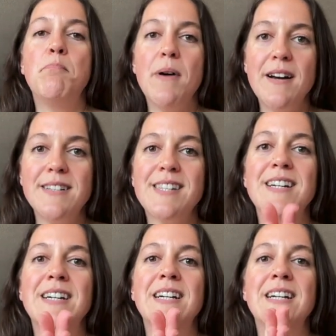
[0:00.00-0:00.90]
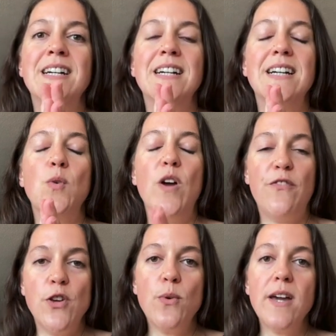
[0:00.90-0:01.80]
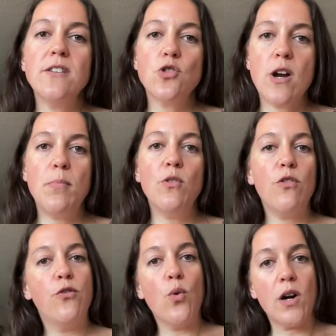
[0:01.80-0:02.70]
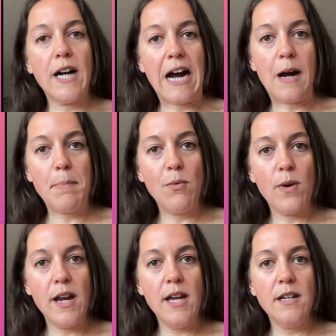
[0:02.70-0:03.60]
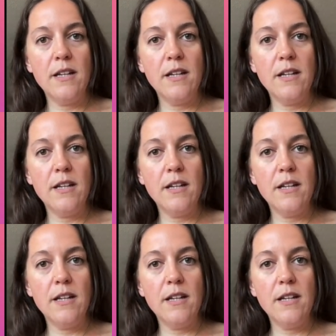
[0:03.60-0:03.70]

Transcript: but if you get in trouble for copyright